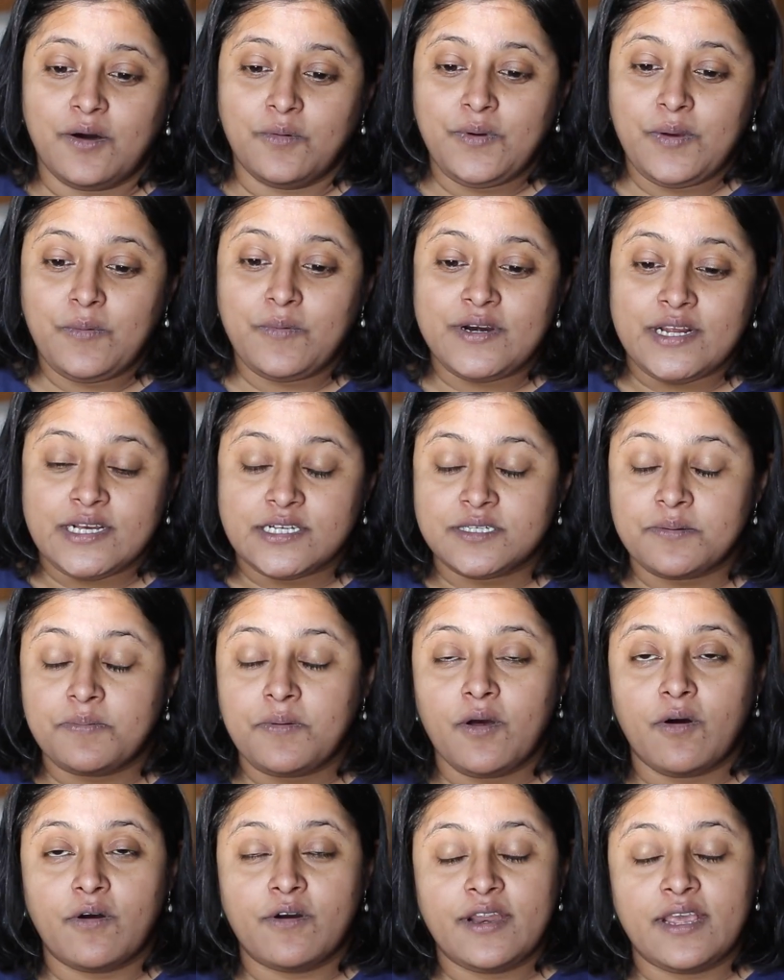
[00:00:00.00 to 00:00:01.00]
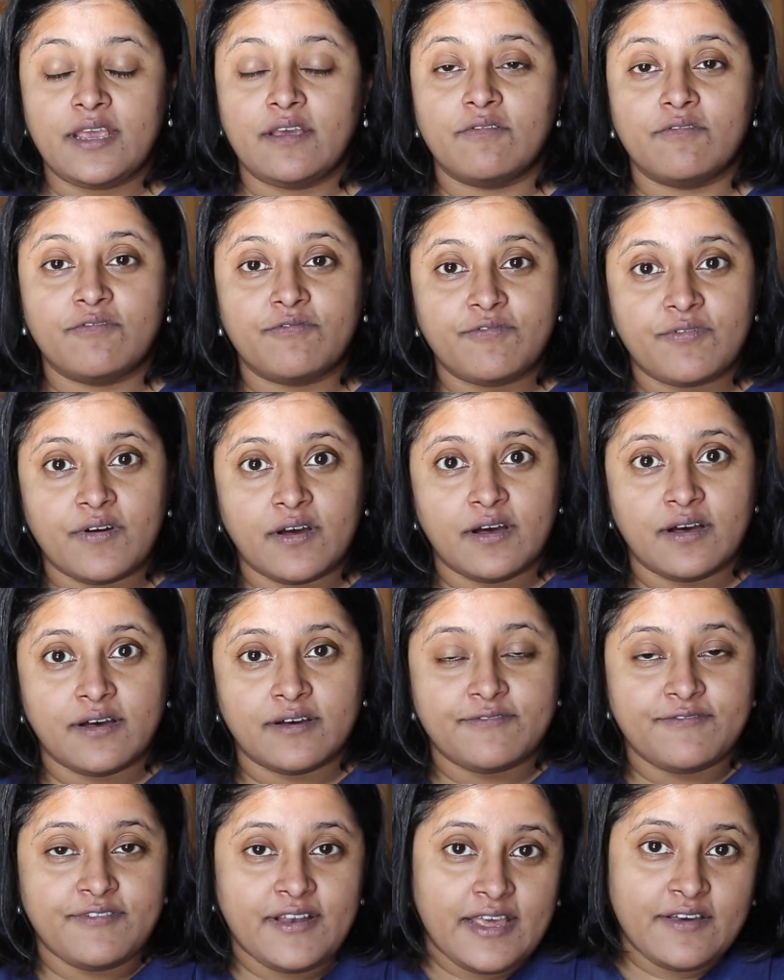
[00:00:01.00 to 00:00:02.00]
We were exploring
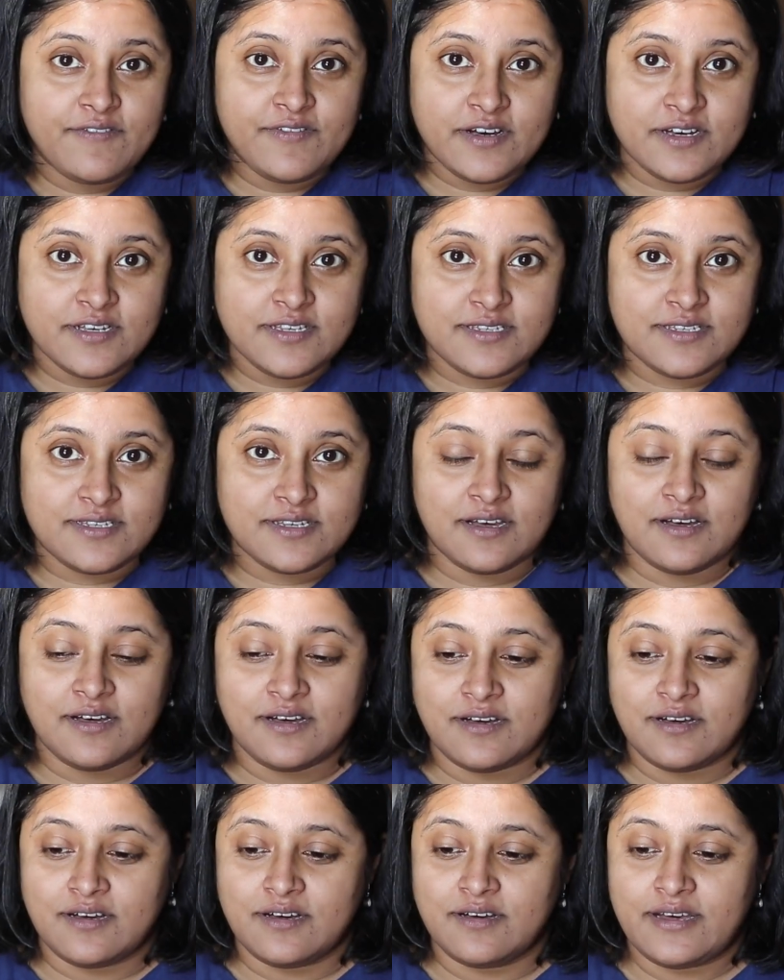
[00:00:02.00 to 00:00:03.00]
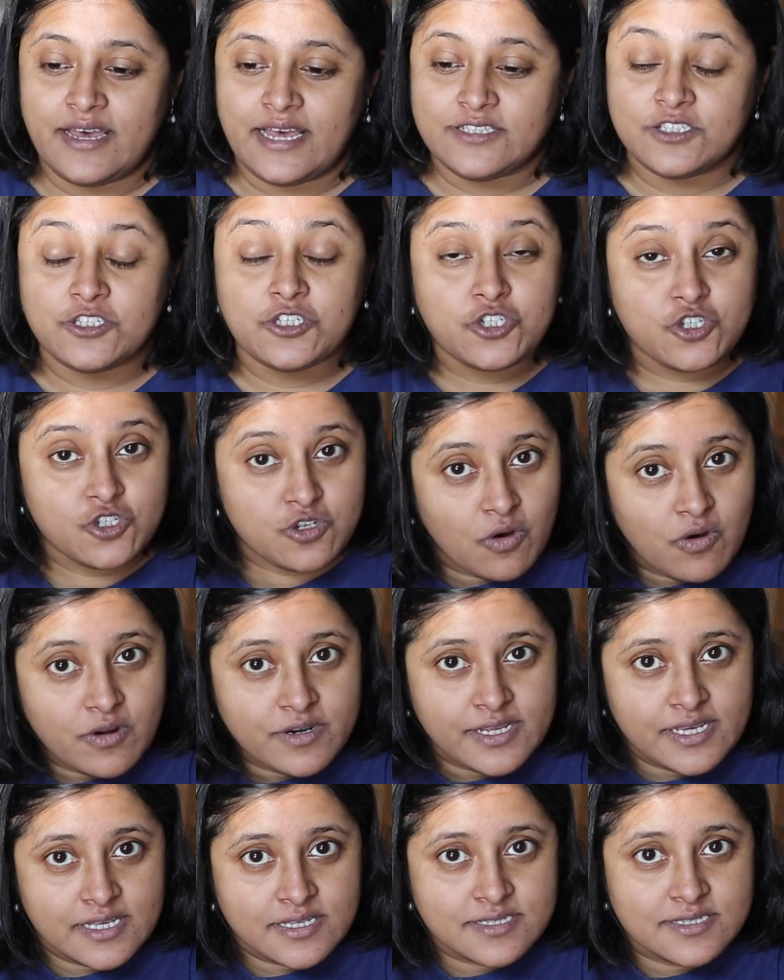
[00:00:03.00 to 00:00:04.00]
flavors and
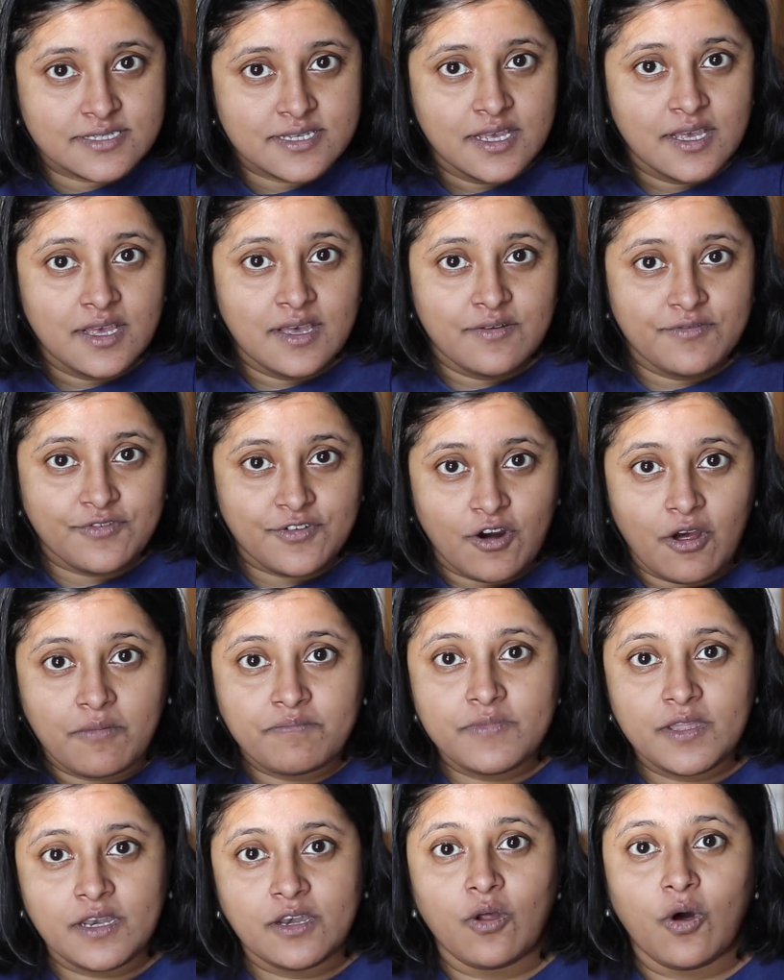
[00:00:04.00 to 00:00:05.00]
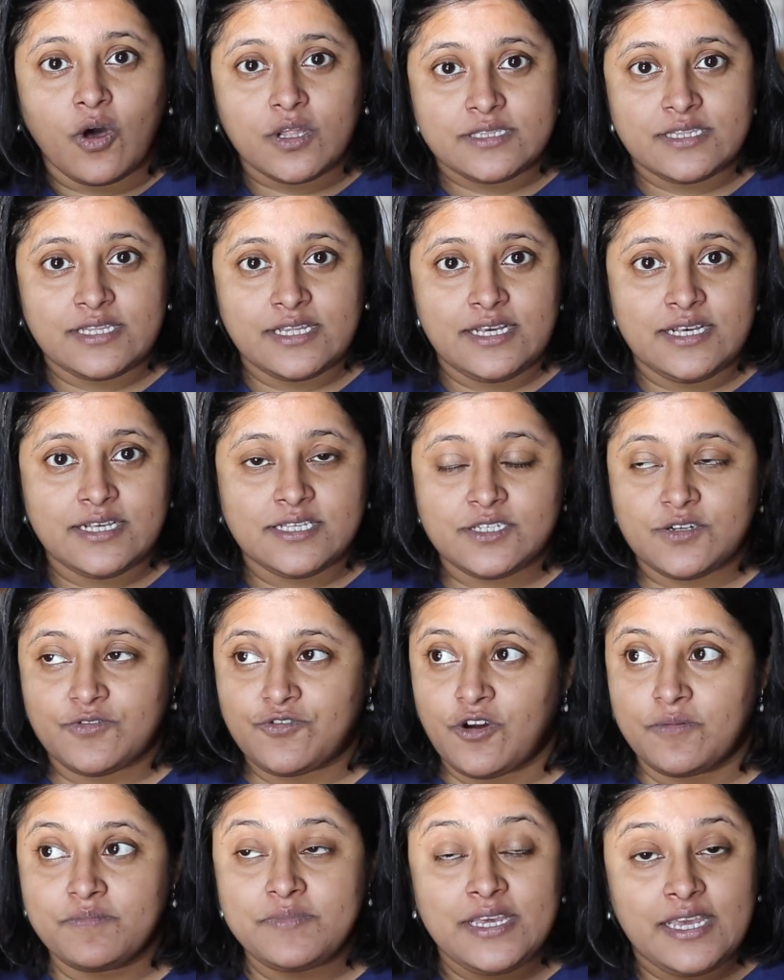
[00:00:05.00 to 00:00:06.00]
stories from the Northeast,
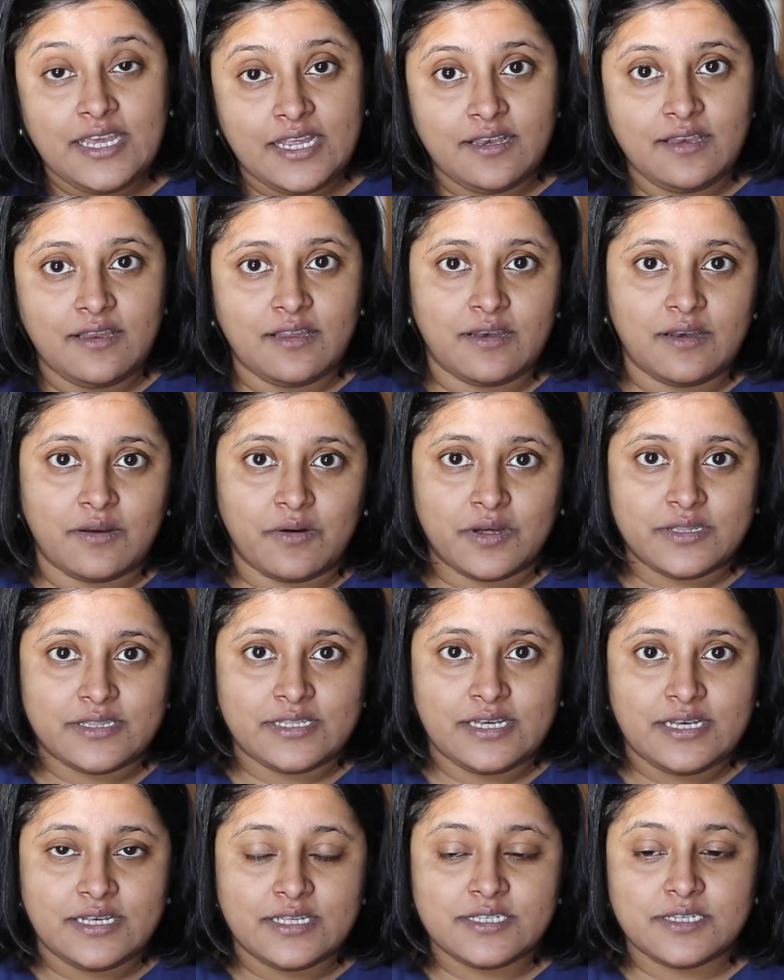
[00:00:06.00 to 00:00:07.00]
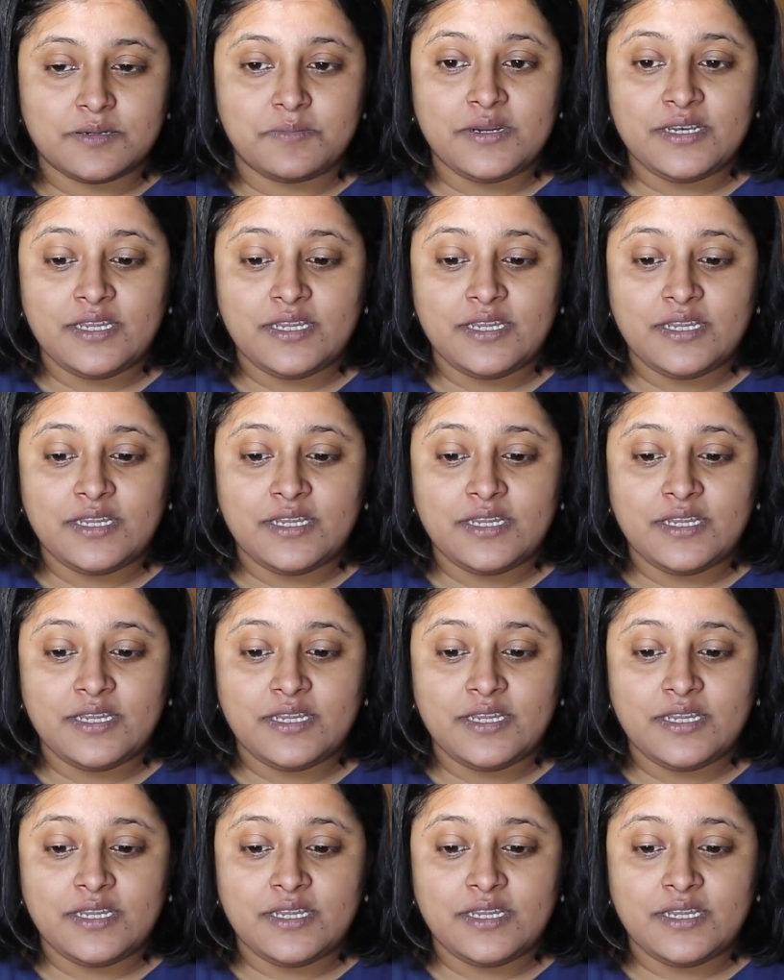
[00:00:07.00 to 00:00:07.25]
from the Indian Northeast.